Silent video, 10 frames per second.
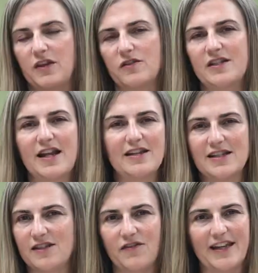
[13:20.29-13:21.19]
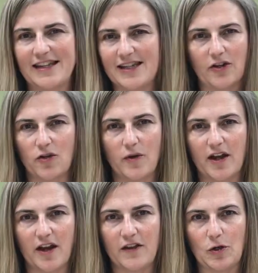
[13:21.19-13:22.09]
their senses of things that are
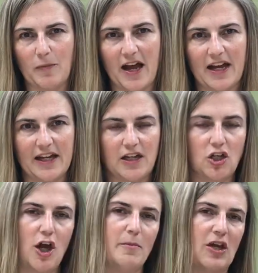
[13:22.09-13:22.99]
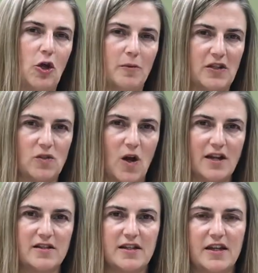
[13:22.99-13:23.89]
going on in their body and coming home
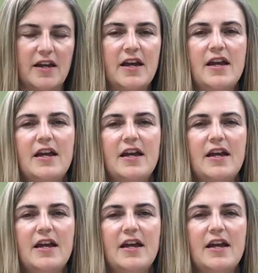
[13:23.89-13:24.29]
exhausted